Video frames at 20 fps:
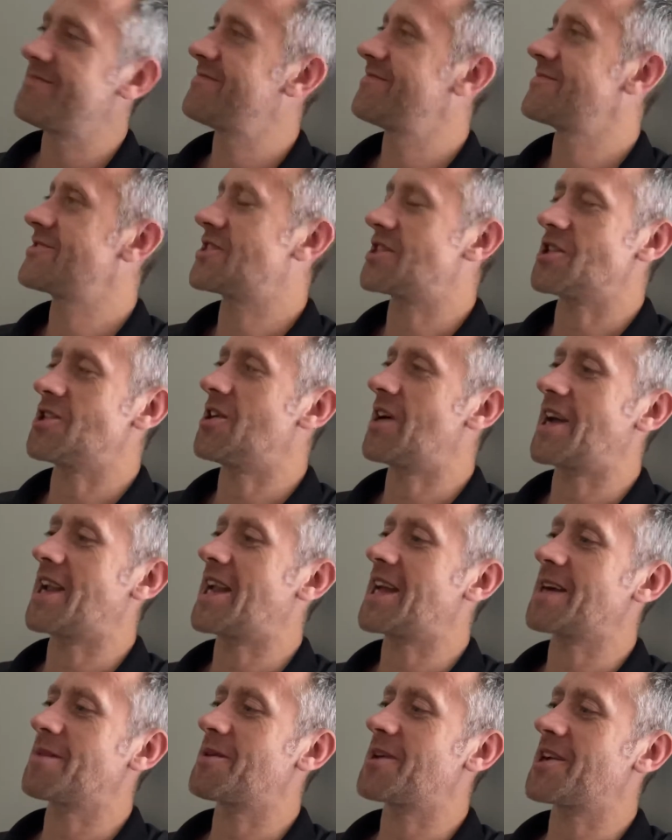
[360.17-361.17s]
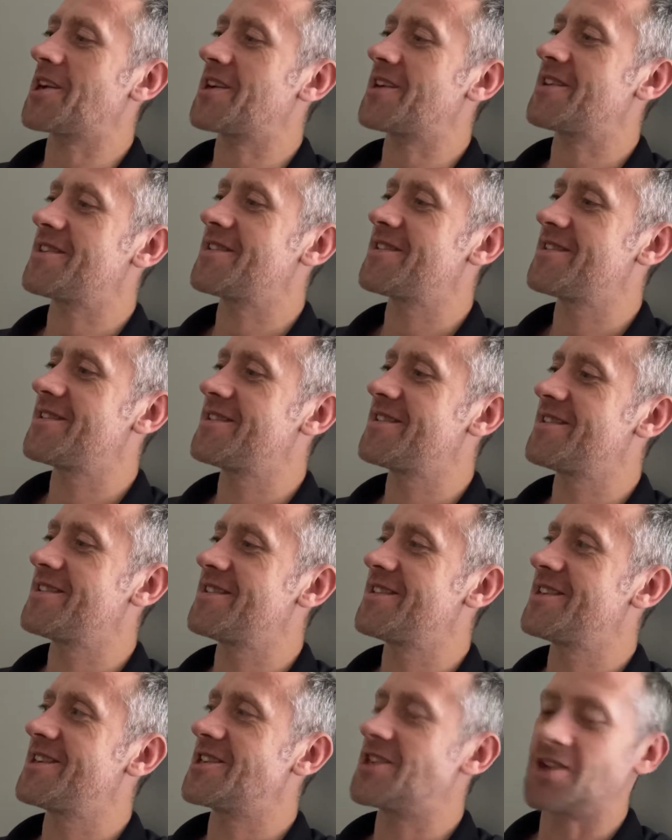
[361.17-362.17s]
Do you know anything about it?
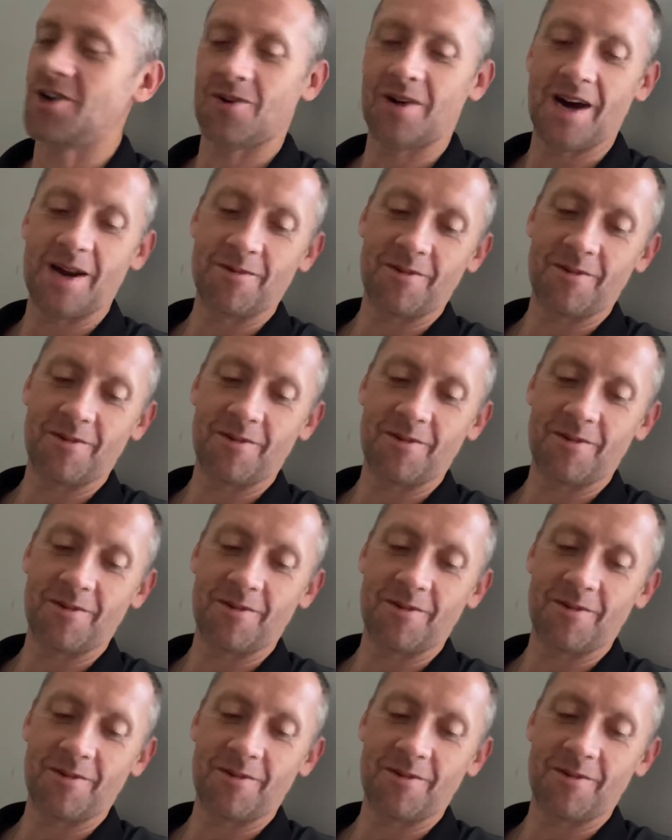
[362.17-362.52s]
No, I will